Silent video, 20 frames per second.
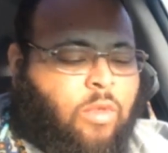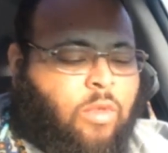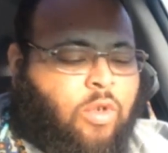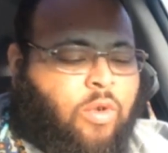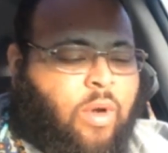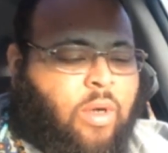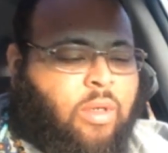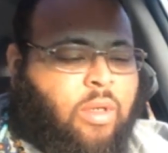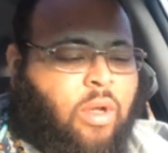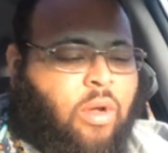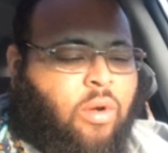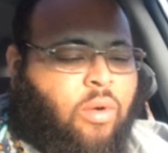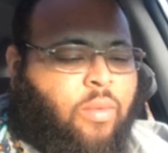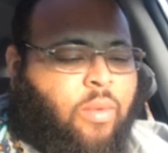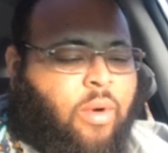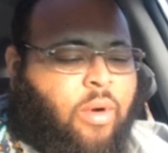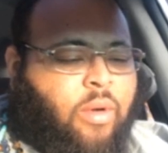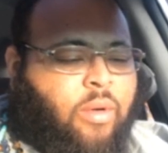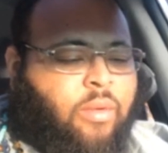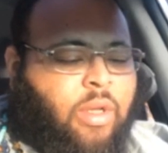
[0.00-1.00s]
Across the whole
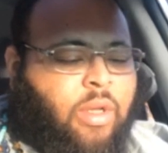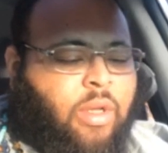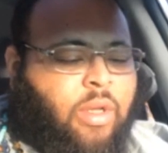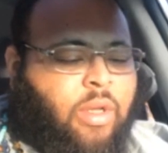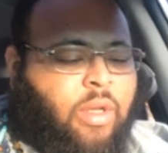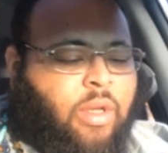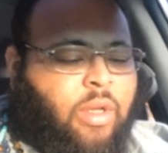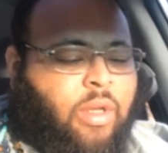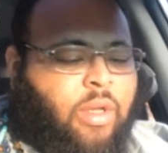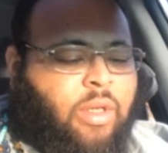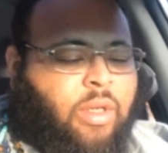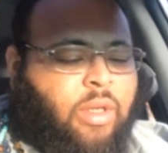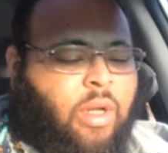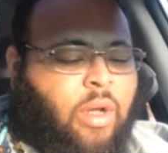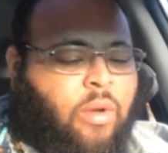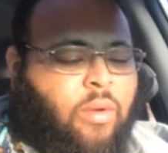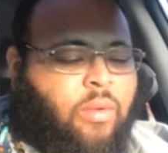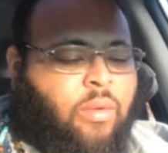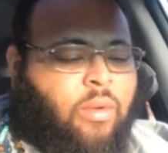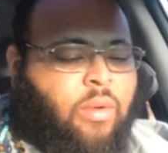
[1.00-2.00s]
world, and
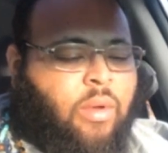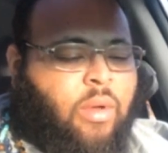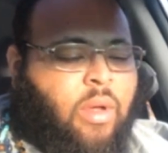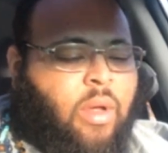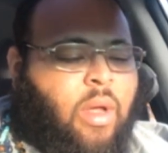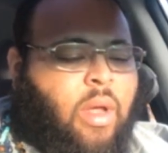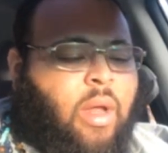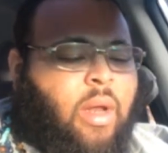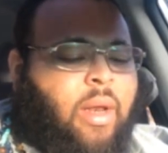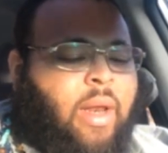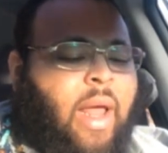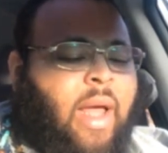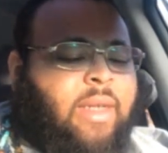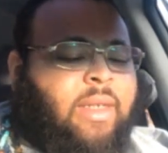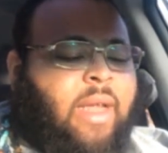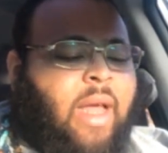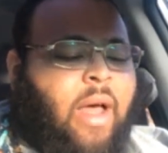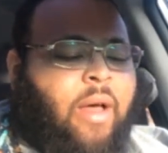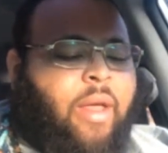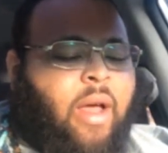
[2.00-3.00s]
so that's
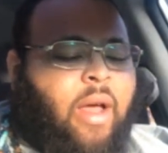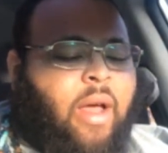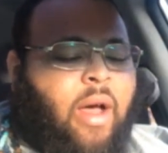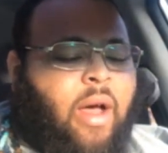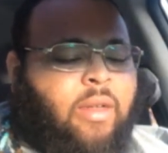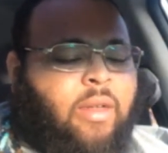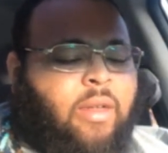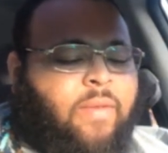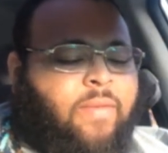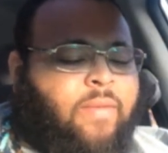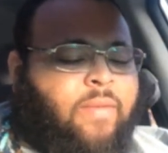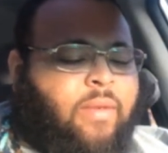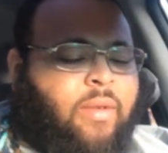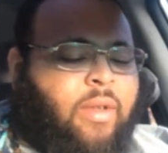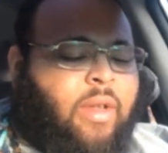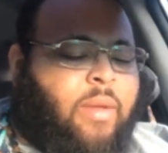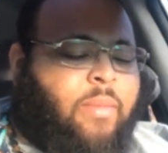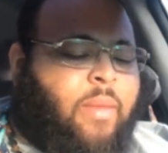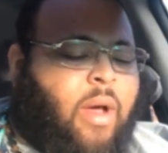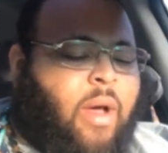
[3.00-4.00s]
how he causeth
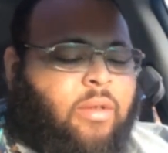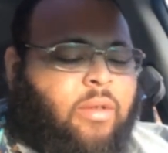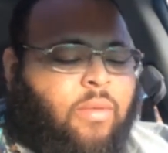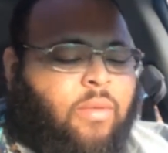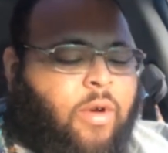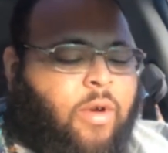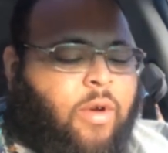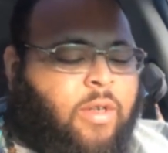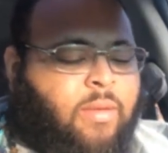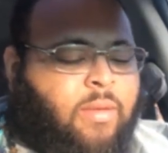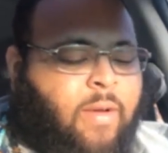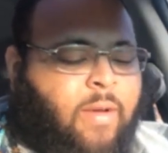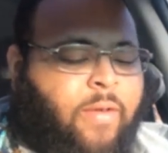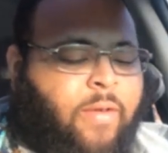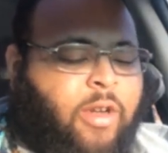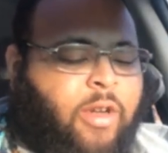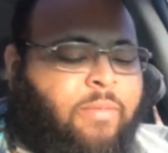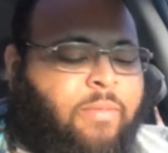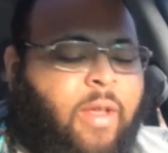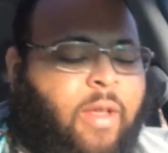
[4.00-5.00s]
them all to worship the
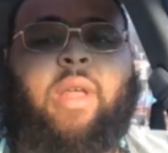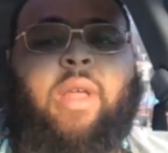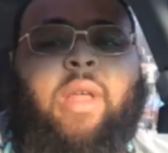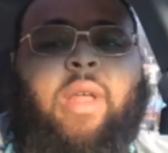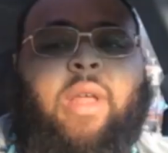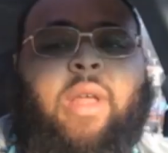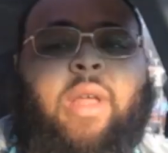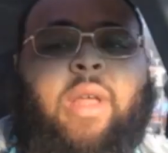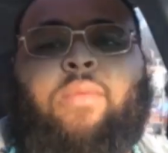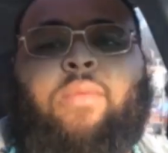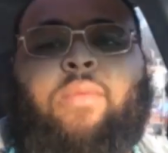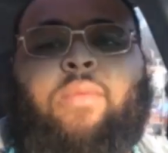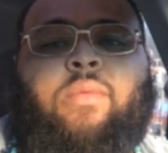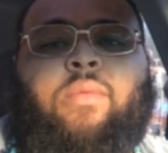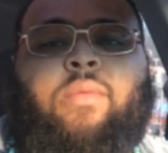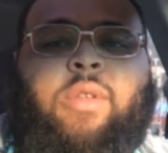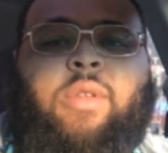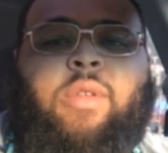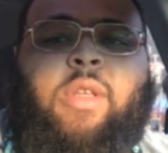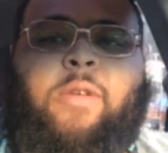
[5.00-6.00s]
first beast whose deadly
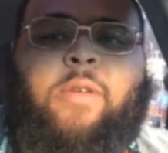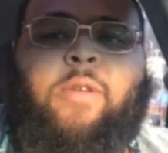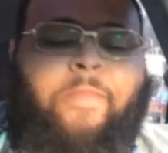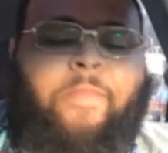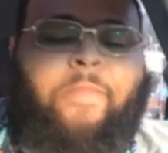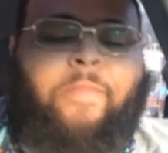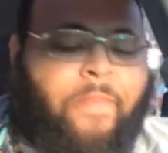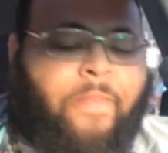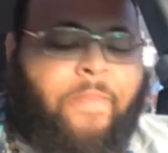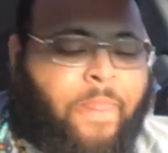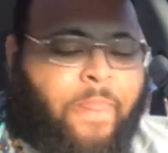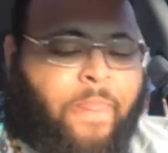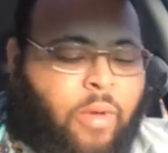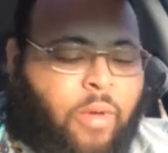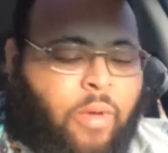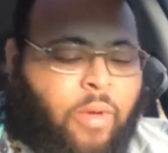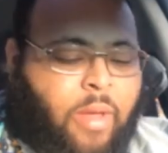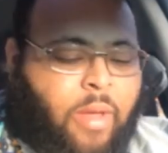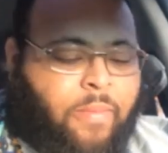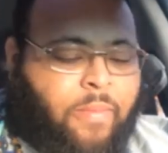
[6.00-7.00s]
wound was healed.
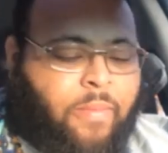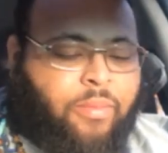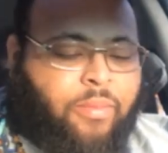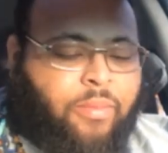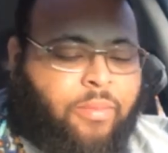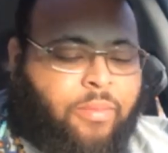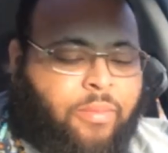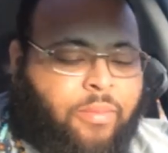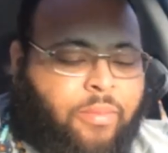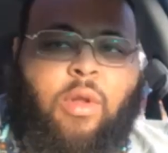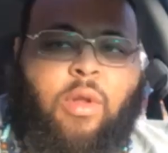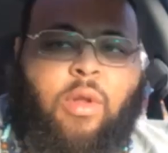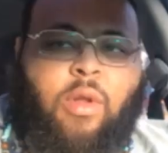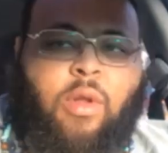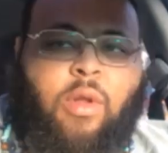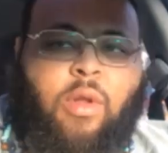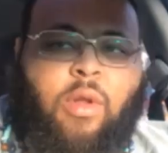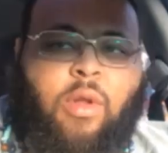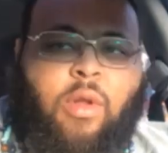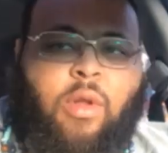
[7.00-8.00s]
Okay,
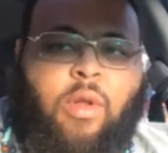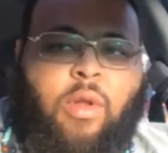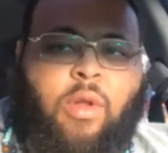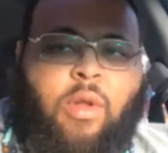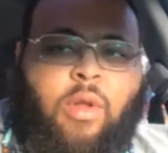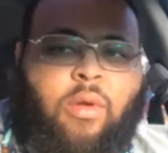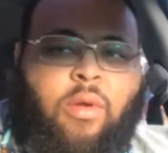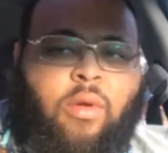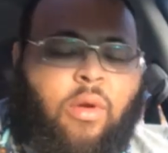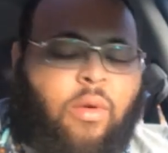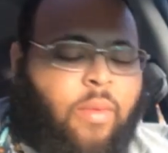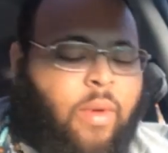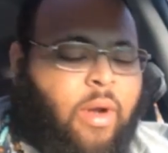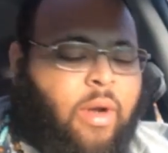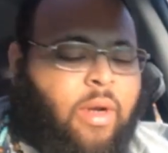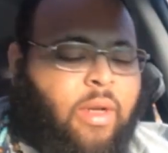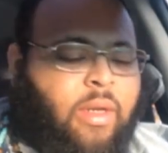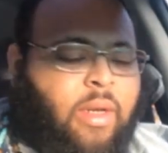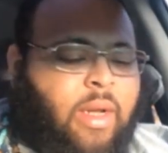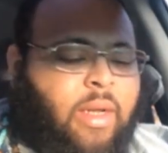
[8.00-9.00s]
the Lord willing,
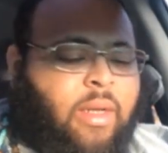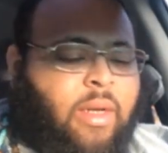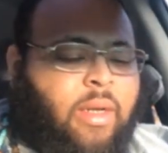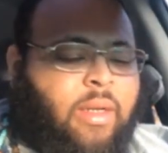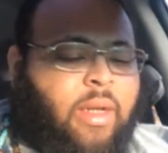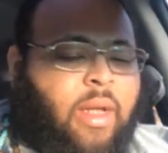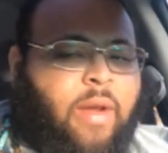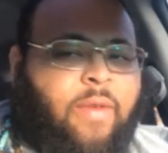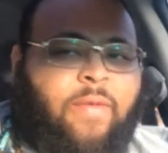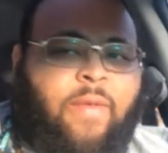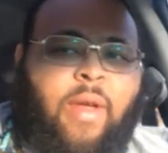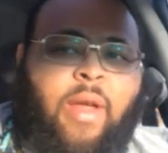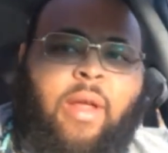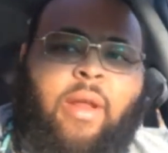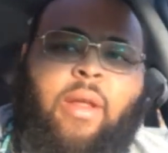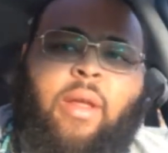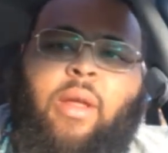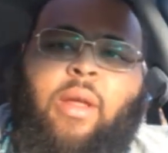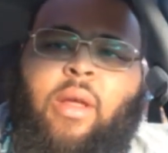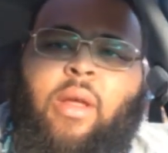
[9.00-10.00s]
this lesson is edifying.
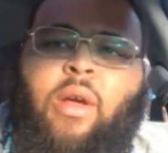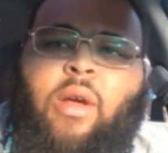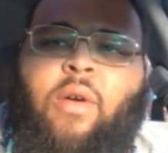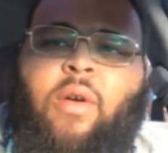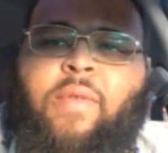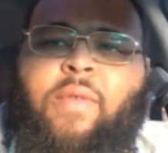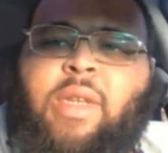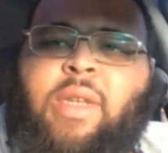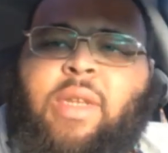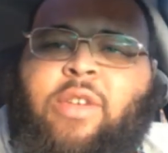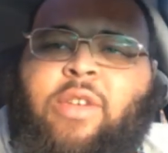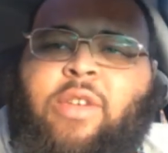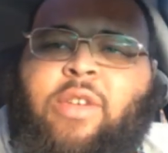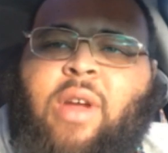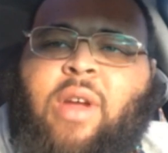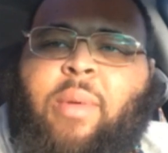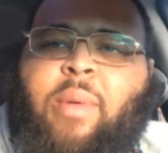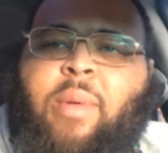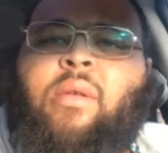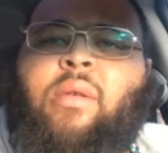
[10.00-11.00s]
Hopefully it's not
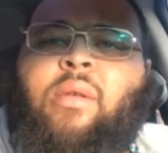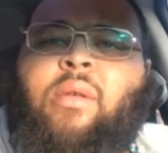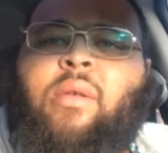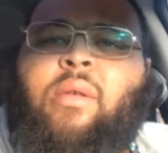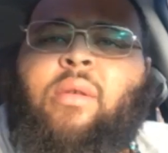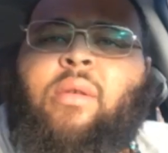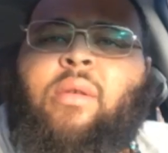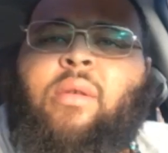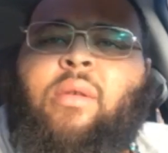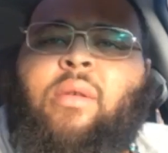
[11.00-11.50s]
dropping out.